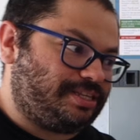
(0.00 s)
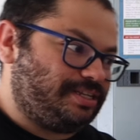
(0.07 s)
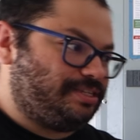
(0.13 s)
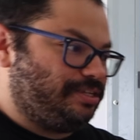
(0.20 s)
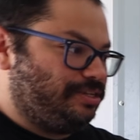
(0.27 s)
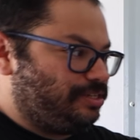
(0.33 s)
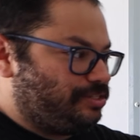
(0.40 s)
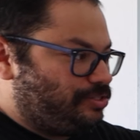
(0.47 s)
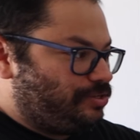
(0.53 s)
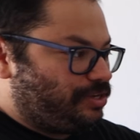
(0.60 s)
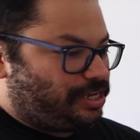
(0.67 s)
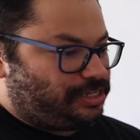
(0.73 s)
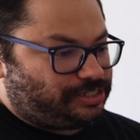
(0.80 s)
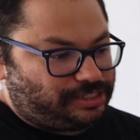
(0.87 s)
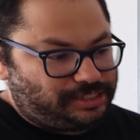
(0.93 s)
This, as you
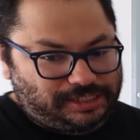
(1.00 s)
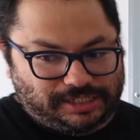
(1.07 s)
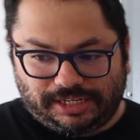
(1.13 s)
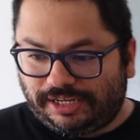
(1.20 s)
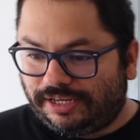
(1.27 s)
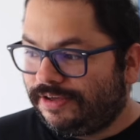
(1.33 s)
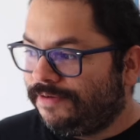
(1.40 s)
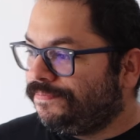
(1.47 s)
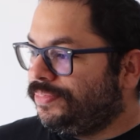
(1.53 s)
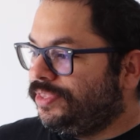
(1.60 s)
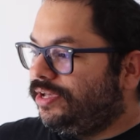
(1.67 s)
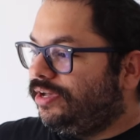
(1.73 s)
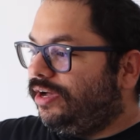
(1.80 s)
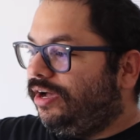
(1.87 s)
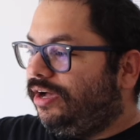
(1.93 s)
guys can see,
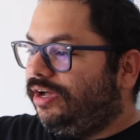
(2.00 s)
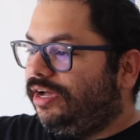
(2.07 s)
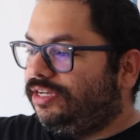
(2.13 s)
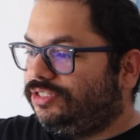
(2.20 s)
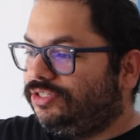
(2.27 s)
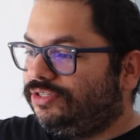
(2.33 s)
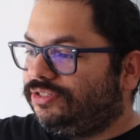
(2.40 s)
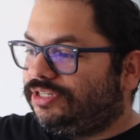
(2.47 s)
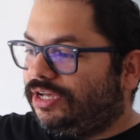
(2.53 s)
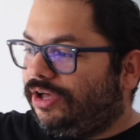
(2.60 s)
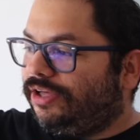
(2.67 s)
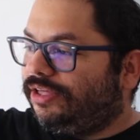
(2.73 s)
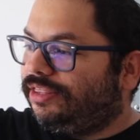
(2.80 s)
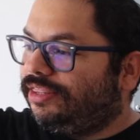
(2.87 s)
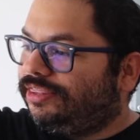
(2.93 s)
as you
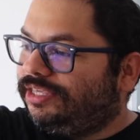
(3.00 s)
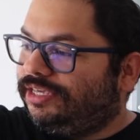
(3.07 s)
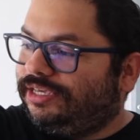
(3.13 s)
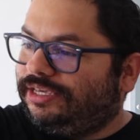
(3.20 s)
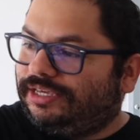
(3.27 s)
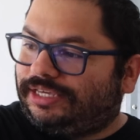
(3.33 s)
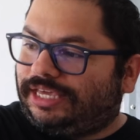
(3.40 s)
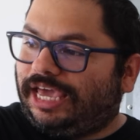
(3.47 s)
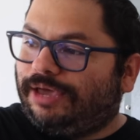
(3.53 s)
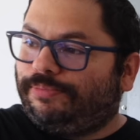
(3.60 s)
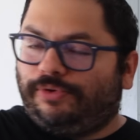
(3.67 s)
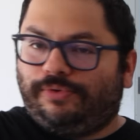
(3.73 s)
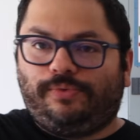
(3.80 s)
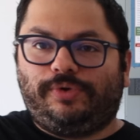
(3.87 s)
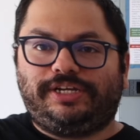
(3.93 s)
saw, the
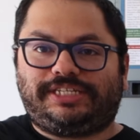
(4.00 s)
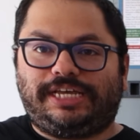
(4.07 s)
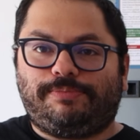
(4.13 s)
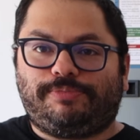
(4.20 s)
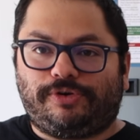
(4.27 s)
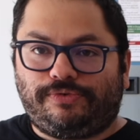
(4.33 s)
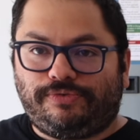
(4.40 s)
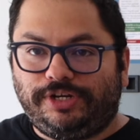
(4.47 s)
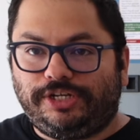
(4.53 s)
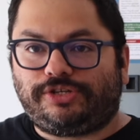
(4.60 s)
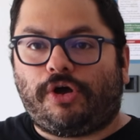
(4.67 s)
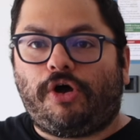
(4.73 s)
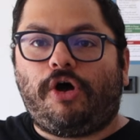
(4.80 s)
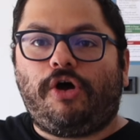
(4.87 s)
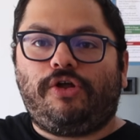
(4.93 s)
cable was able to reach
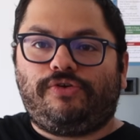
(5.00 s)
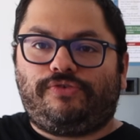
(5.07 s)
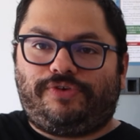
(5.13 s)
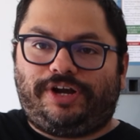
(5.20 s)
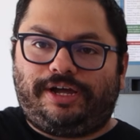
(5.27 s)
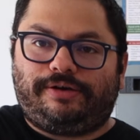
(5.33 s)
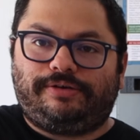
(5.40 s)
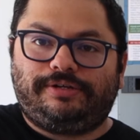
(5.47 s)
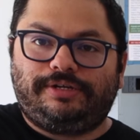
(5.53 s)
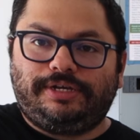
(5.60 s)
all around,